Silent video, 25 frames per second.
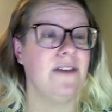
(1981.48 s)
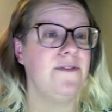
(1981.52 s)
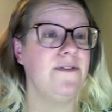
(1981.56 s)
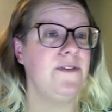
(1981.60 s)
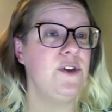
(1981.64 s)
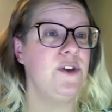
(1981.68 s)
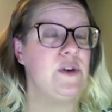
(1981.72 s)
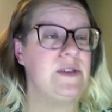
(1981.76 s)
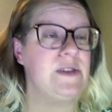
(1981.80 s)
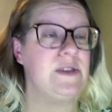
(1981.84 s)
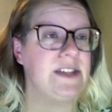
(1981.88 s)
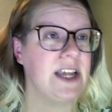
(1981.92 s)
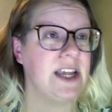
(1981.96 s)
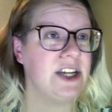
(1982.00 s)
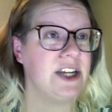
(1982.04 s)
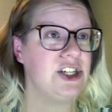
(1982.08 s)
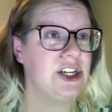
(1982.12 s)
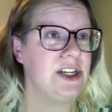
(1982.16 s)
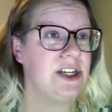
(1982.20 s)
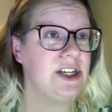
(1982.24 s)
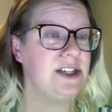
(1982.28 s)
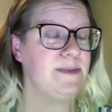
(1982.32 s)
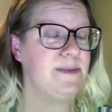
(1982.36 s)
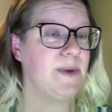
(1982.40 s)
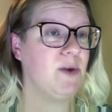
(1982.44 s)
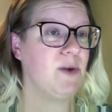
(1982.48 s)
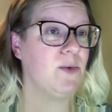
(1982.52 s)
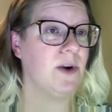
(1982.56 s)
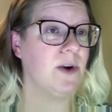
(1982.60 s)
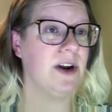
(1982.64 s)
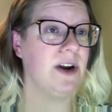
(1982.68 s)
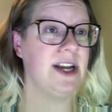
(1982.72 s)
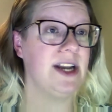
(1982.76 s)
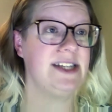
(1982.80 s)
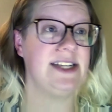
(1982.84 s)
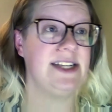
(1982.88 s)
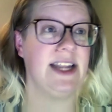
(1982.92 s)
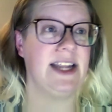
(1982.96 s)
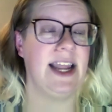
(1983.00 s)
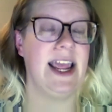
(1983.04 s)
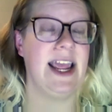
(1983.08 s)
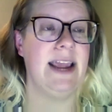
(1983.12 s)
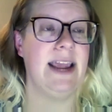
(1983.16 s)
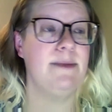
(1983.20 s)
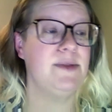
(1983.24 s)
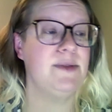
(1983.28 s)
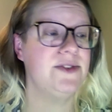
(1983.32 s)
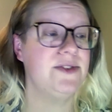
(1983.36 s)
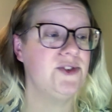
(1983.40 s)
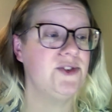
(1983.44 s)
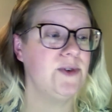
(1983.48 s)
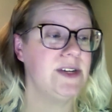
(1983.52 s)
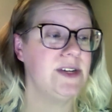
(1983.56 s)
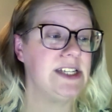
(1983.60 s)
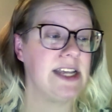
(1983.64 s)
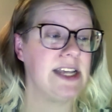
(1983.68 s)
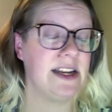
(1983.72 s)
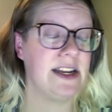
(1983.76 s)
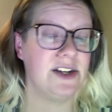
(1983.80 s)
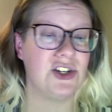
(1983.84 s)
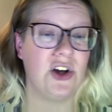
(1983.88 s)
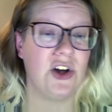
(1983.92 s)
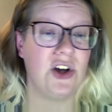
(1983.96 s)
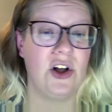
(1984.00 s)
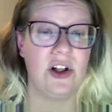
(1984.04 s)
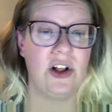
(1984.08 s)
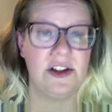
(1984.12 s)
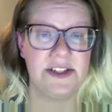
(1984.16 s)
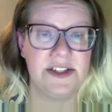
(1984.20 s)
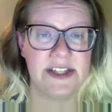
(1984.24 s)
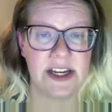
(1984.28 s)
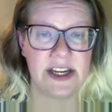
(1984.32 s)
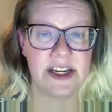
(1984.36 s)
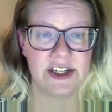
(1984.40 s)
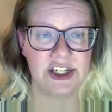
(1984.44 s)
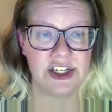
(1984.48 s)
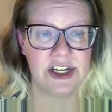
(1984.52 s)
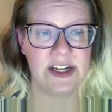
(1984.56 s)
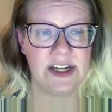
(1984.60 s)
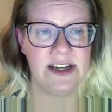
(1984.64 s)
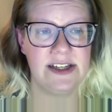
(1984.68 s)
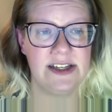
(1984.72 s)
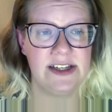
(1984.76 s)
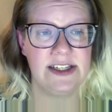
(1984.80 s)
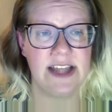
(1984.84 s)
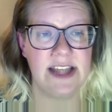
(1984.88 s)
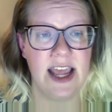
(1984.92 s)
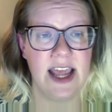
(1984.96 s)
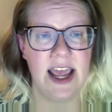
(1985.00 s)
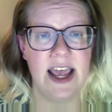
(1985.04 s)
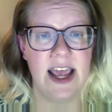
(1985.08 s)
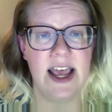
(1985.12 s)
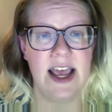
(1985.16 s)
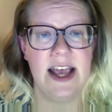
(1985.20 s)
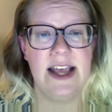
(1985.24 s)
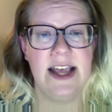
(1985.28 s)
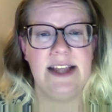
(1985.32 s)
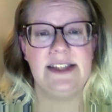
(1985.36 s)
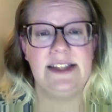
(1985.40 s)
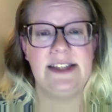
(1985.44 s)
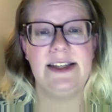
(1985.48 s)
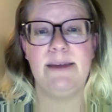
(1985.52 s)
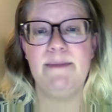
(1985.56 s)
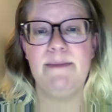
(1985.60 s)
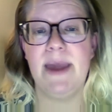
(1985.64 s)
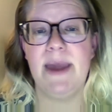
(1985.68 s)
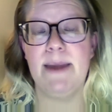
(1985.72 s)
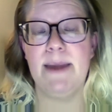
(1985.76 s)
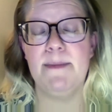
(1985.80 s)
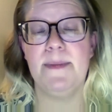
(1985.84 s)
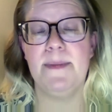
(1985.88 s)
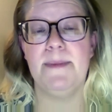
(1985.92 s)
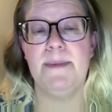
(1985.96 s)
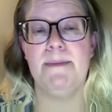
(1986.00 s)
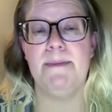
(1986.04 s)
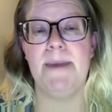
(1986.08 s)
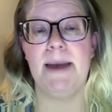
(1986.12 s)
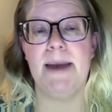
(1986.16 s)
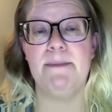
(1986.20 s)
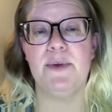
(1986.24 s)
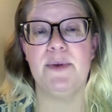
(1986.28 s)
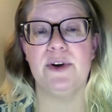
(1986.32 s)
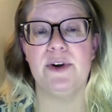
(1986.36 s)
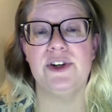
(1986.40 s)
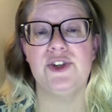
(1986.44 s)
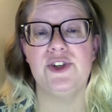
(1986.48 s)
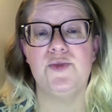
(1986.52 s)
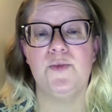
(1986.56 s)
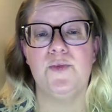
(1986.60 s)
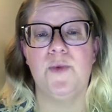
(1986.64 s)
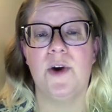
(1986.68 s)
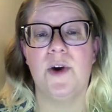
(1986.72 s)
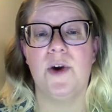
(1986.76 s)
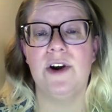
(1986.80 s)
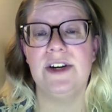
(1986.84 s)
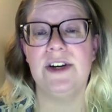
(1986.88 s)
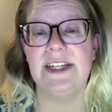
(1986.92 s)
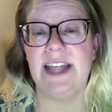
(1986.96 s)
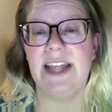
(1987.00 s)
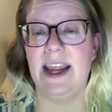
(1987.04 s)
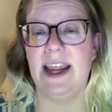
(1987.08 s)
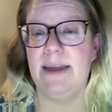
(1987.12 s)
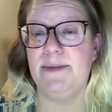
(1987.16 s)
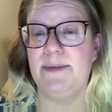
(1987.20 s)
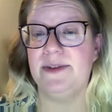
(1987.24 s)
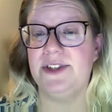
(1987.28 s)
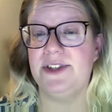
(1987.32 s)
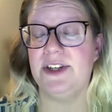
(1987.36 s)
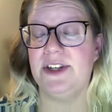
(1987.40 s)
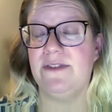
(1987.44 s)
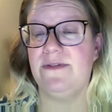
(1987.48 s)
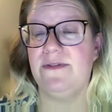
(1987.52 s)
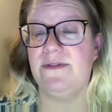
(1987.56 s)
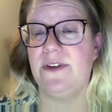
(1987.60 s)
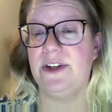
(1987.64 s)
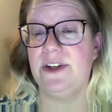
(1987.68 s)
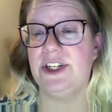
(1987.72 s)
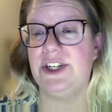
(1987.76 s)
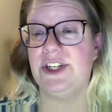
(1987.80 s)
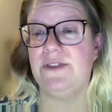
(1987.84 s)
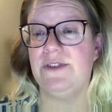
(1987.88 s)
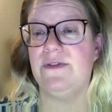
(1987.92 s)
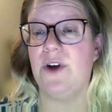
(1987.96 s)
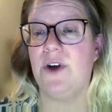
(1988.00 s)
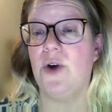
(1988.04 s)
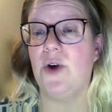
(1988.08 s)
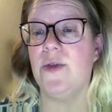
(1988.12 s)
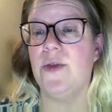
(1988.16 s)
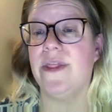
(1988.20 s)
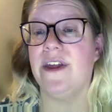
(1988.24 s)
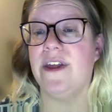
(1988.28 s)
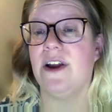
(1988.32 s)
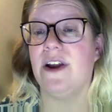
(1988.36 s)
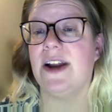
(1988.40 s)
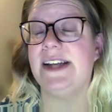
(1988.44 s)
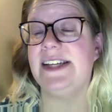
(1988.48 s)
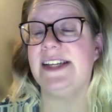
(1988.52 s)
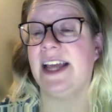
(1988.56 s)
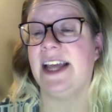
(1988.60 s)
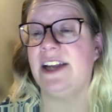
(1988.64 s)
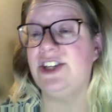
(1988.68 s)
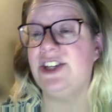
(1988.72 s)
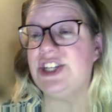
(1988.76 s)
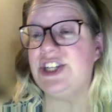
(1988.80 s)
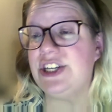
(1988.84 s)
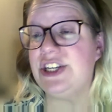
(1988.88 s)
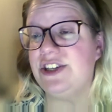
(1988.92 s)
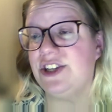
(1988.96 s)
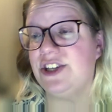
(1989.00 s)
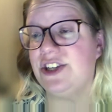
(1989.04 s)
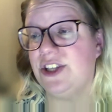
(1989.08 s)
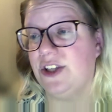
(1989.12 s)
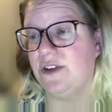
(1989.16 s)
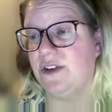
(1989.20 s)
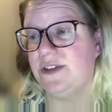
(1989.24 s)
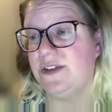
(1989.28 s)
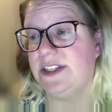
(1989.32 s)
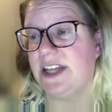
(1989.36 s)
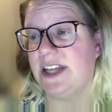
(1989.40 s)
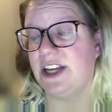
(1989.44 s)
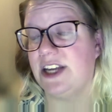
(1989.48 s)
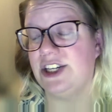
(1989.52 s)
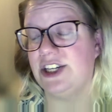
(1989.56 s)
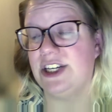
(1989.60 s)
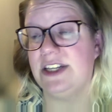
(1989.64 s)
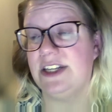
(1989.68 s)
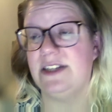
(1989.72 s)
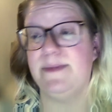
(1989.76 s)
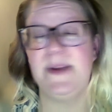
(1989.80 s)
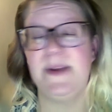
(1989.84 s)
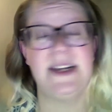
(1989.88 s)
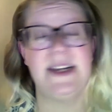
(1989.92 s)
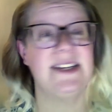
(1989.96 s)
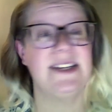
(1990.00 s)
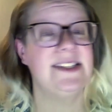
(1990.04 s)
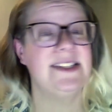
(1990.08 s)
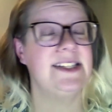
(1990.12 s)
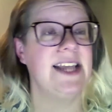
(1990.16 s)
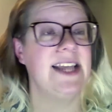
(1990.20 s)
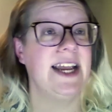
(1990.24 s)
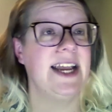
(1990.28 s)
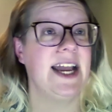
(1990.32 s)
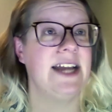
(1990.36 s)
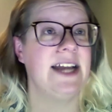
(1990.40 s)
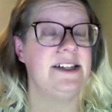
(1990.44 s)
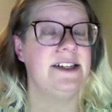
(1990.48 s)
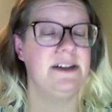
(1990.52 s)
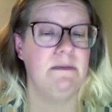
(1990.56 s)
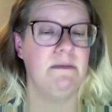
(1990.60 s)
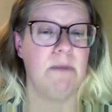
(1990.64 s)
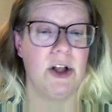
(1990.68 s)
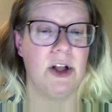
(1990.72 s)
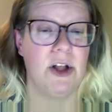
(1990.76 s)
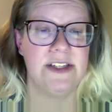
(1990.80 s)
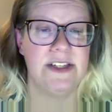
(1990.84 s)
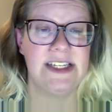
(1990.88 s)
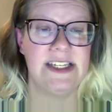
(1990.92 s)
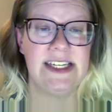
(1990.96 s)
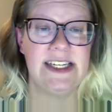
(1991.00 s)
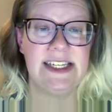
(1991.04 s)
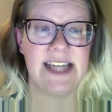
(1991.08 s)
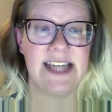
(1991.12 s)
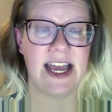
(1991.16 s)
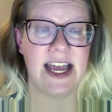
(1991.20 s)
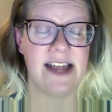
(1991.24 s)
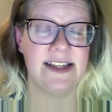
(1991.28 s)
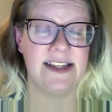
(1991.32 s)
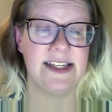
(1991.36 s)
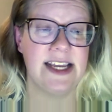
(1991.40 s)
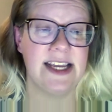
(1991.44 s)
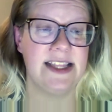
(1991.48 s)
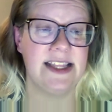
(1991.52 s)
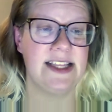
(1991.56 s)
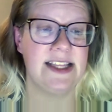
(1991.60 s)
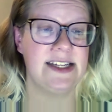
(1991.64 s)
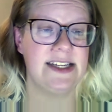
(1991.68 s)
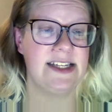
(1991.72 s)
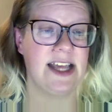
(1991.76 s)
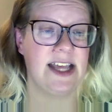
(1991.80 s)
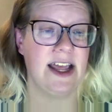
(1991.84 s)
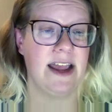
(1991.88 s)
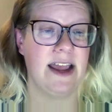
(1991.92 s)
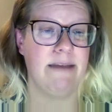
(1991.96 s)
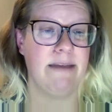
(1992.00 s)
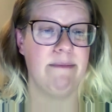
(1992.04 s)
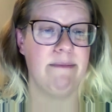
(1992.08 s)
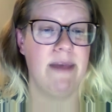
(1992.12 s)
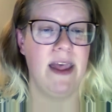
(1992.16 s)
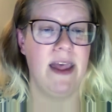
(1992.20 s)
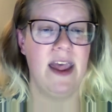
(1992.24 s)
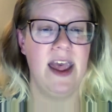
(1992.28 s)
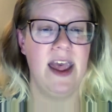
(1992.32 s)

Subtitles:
few sessions, but weren't able to attend all sessions. Some members weren't able to devote their attention to those sessions because they had to multitask at the time.